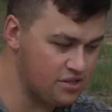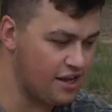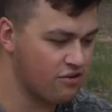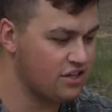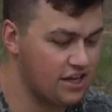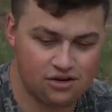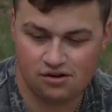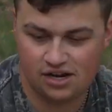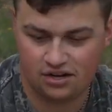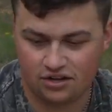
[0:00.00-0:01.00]
with everything that you
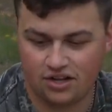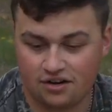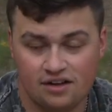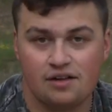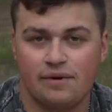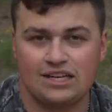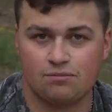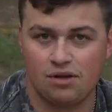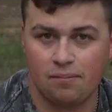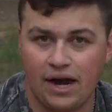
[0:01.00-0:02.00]
need other than
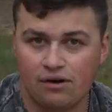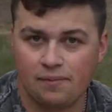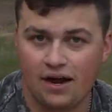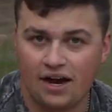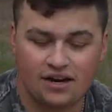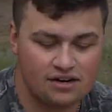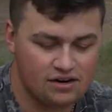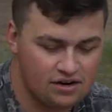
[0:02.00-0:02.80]
possibly a battery pack.